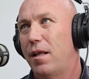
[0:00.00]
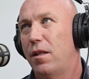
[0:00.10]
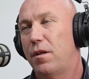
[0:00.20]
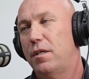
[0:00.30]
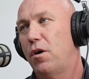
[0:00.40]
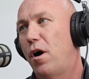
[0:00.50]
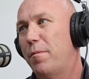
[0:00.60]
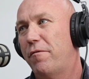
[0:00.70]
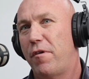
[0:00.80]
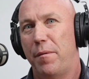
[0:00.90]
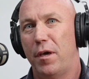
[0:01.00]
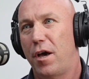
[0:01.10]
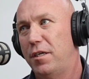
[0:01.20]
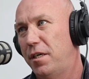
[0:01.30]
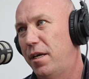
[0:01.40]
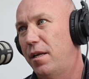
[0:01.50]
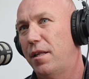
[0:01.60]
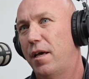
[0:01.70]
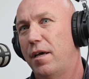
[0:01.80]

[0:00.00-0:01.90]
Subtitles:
lot of the time the framing goes in.